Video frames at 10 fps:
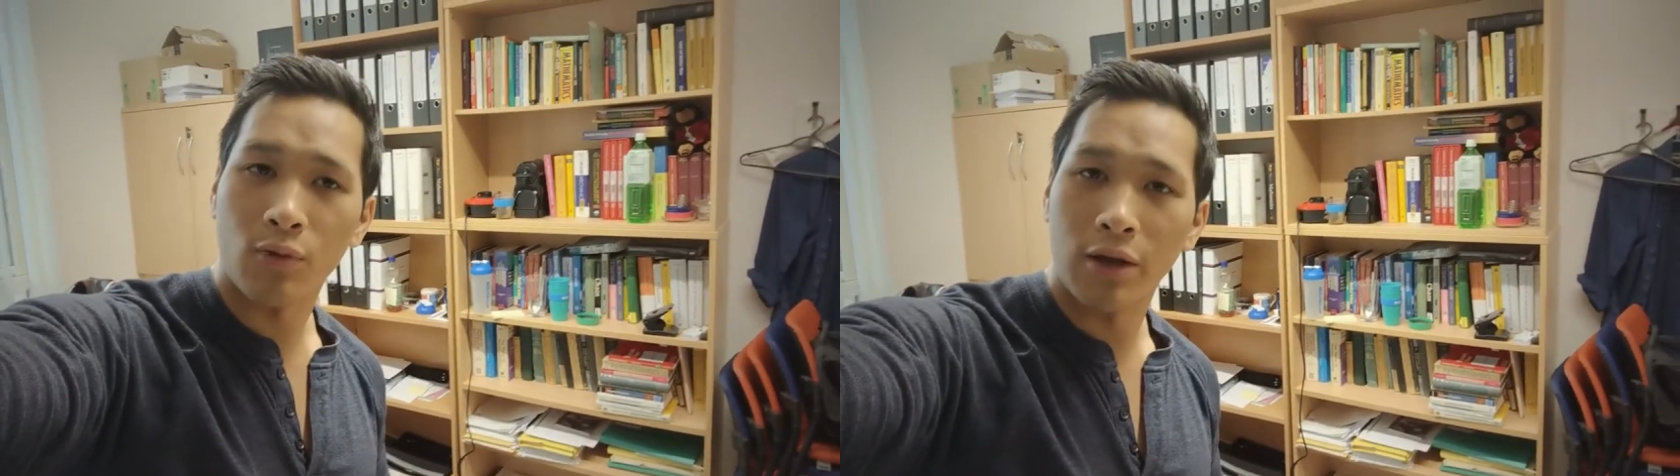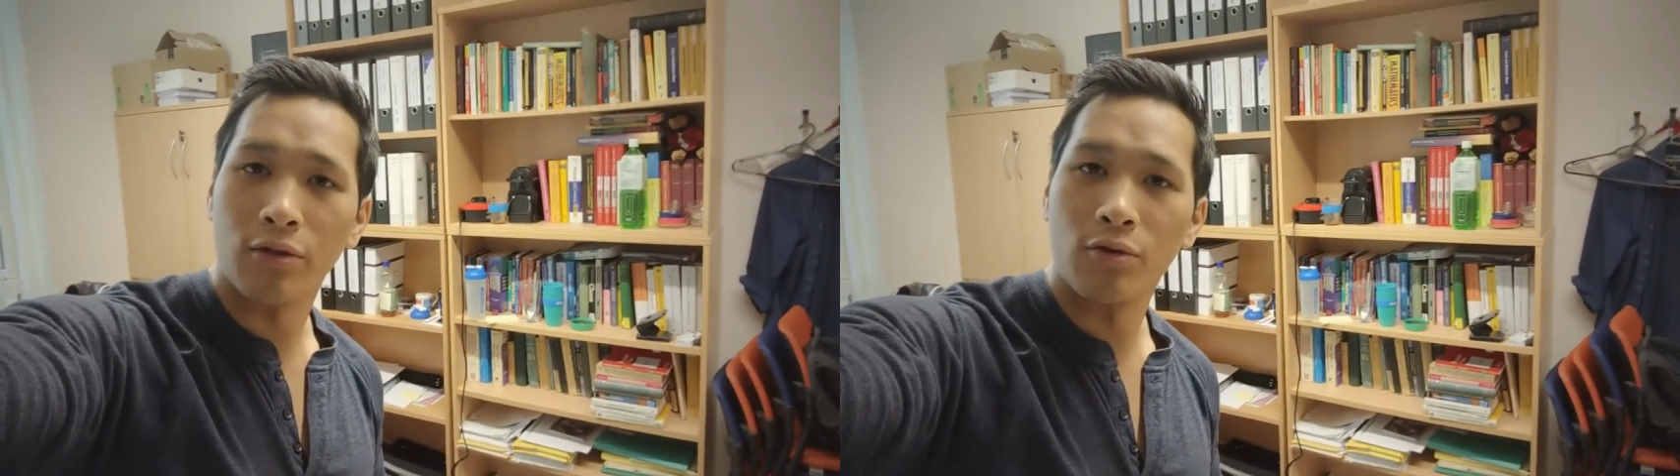
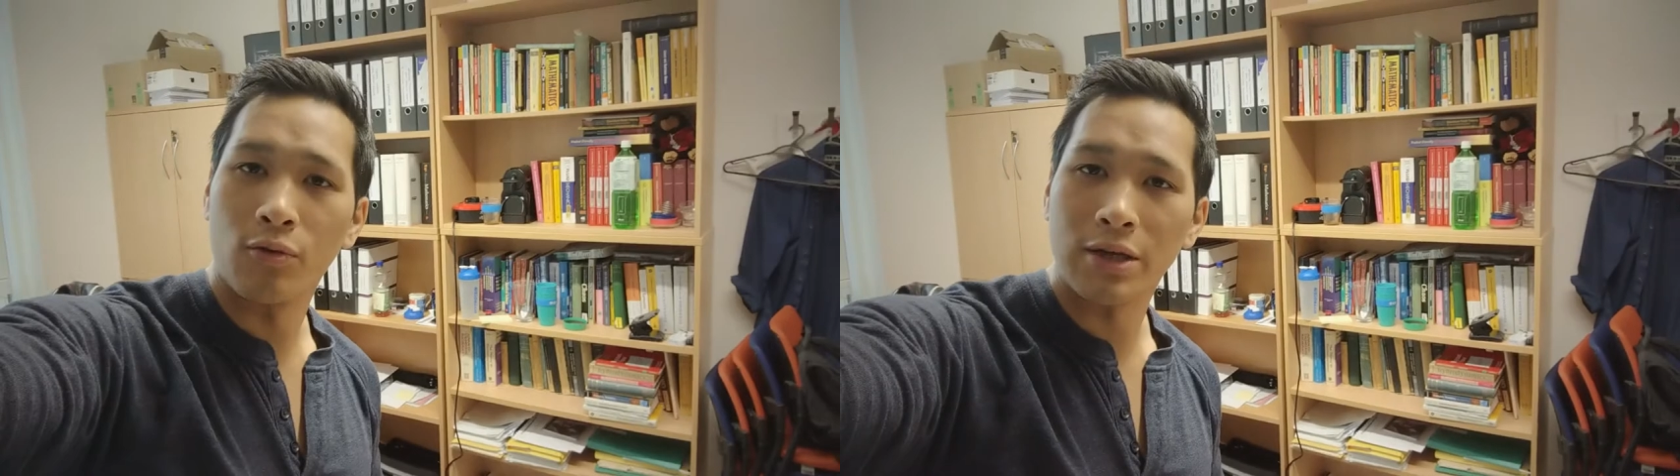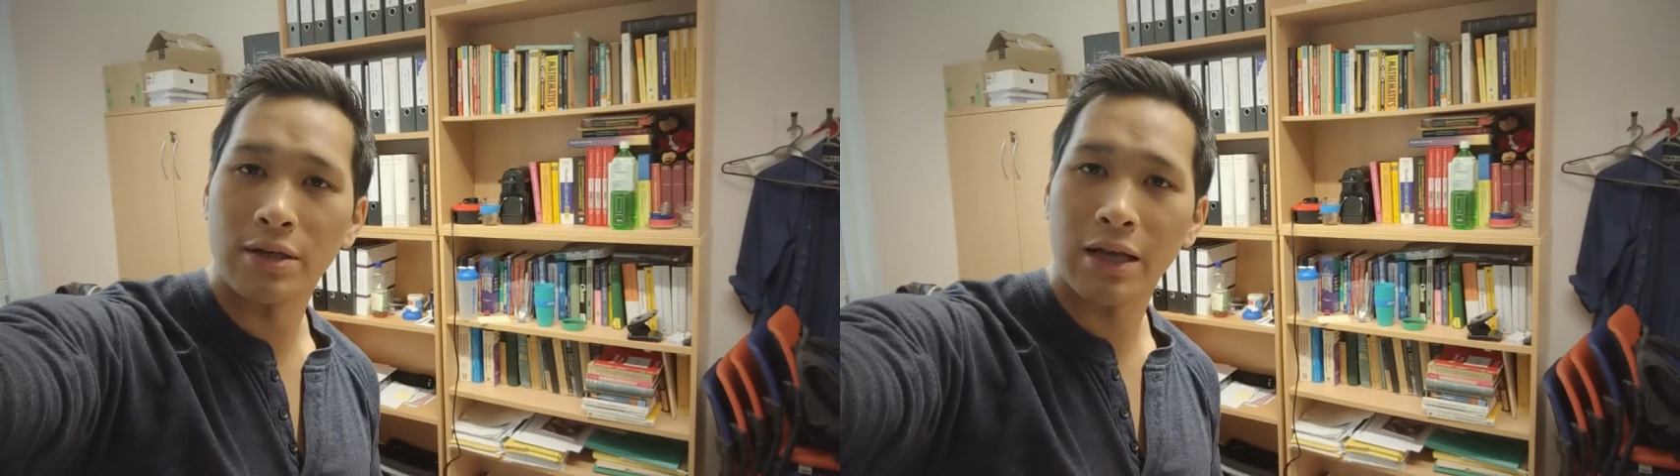run through
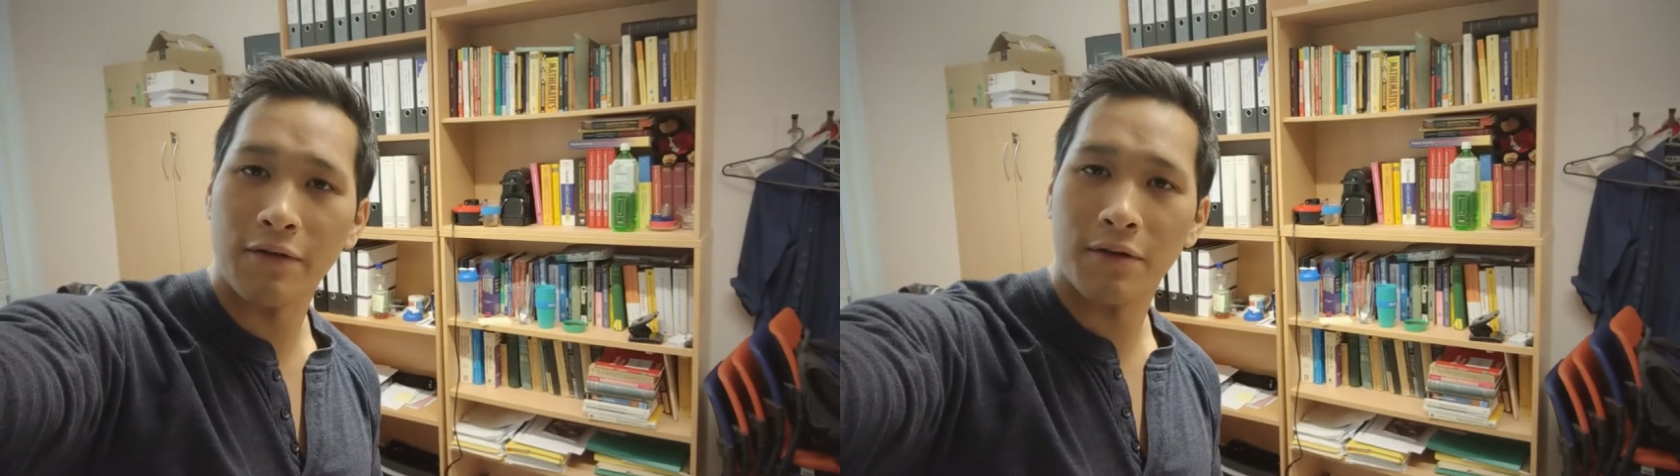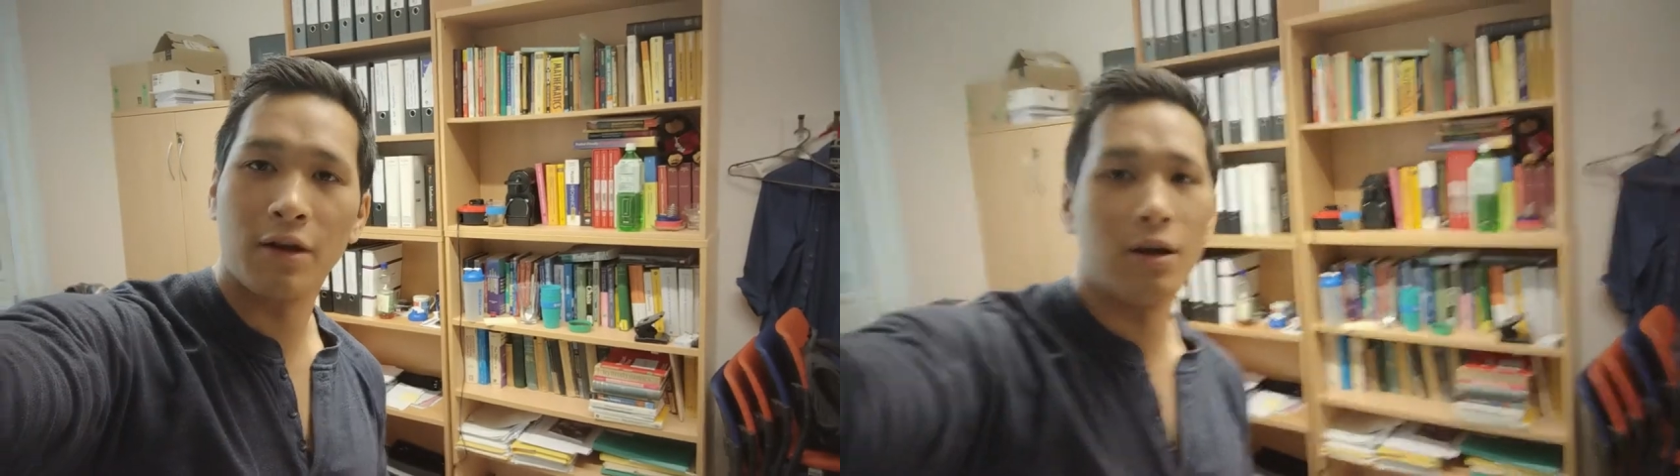weeks
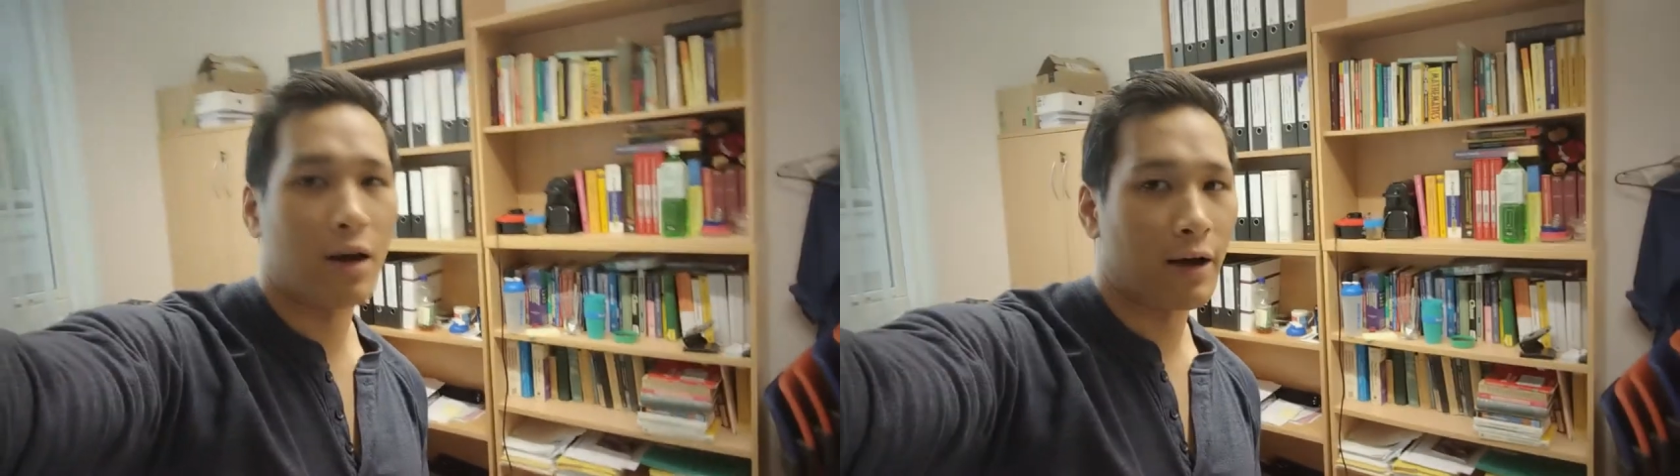11.